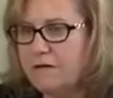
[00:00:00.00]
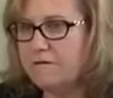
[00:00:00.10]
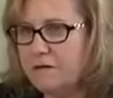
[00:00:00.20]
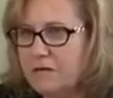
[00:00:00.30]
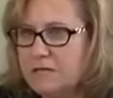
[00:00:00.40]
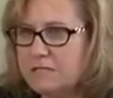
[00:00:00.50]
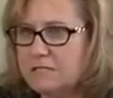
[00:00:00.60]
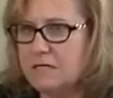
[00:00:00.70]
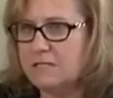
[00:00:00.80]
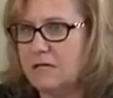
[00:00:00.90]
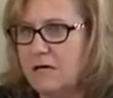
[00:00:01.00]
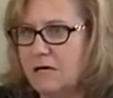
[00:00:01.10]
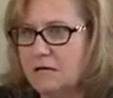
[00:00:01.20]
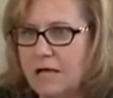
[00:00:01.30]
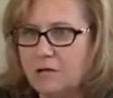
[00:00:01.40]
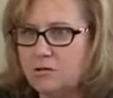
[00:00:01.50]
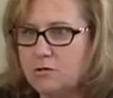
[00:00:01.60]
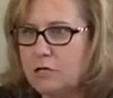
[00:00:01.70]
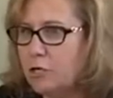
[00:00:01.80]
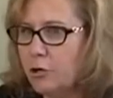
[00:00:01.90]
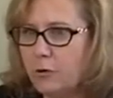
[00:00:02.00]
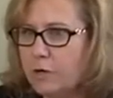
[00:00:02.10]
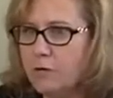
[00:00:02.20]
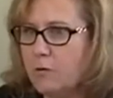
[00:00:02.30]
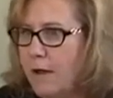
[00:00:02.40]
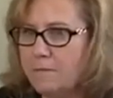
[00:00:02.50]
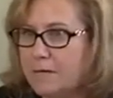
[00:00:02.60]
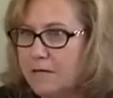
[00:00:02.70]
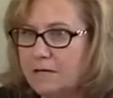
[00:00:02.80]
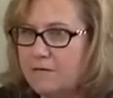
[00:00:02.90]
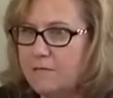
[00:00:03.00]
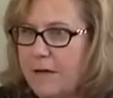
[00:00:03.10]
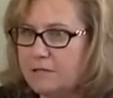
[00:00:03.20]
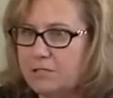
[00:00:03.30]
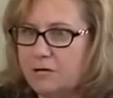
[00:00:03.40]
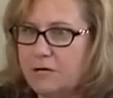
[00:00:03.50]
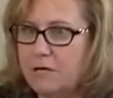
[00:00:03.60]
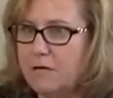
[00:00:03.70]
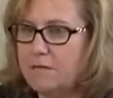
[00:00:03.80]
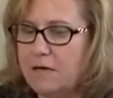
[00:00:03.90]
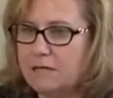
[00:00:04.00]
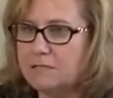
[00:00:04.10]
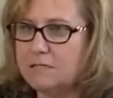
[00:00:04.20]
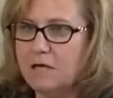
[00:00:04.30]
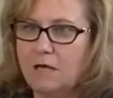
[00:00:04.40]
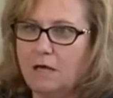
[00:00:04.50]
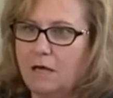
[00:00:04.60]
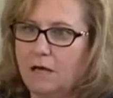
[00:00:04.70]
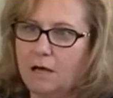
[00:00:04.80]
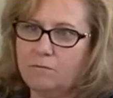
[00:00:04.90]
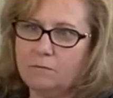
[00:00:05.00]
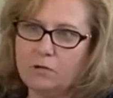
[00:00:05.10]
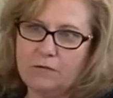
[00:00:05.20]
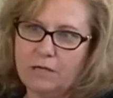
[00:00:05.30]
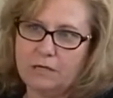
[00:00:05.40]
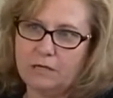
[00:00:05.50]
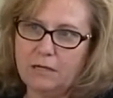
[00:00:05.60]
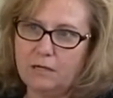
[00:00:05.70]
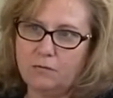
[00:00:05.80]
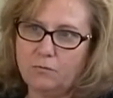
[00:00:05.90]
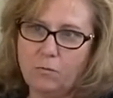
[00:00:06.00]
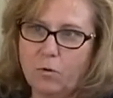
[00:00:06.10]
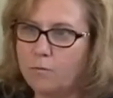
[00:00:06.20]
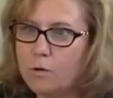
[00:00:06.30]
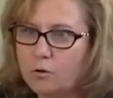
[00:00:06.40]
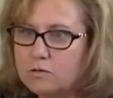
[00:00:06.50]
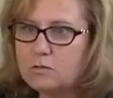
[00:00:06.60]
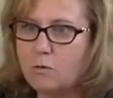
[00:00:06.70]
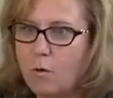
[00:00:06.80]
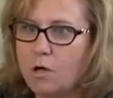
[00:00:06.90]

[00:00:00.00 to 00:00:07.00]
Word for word: vulnificus is a naturally occurring gram-negative bacteria that's um, located in warm coastal